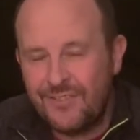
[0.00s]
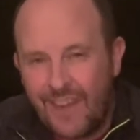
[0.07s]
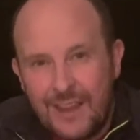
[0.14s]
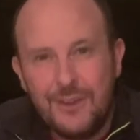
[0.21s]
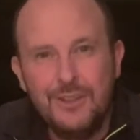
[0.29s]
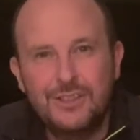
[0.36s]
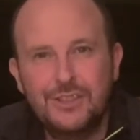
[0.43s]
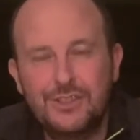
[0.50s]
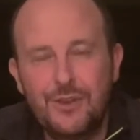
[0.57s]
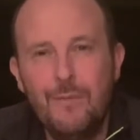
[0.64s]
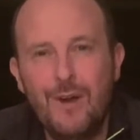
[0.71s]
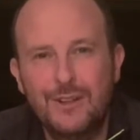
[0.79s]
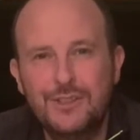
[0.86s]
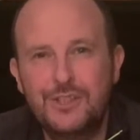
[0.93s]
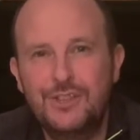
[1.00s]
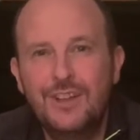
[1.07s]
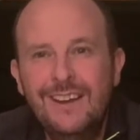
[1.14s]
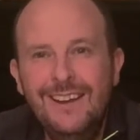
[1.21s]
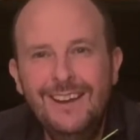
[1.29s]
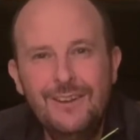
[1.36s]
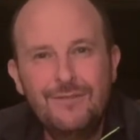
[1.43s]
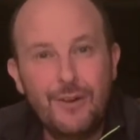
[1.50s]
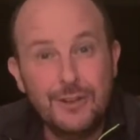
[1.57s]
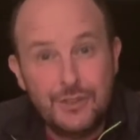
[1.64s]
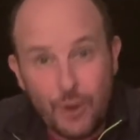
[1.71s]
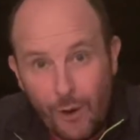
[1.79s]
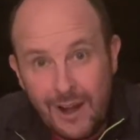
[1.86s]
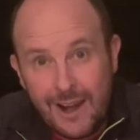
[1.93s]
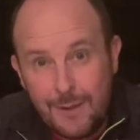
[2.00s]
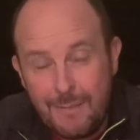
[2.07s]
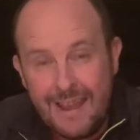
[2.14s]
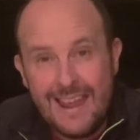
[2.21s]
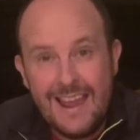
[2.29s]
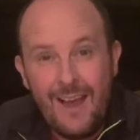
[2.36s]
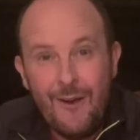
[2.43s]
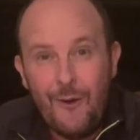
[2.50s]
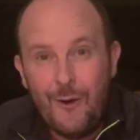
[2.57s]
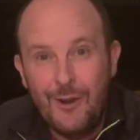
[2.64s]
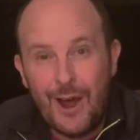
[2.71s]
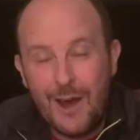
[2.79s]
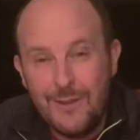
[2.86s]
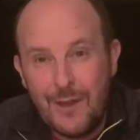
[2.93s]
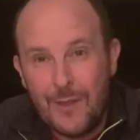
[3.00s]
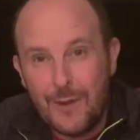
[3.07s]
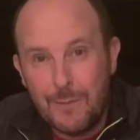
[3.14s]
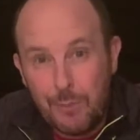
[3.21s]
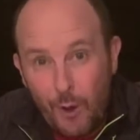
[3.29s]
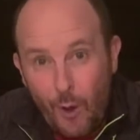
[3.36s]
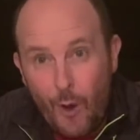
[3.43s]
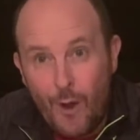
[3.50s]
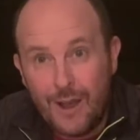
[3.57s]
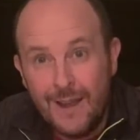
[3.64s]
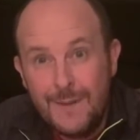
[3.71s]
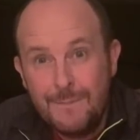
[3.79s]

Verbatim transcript: Thank you so much for joining me on another blog.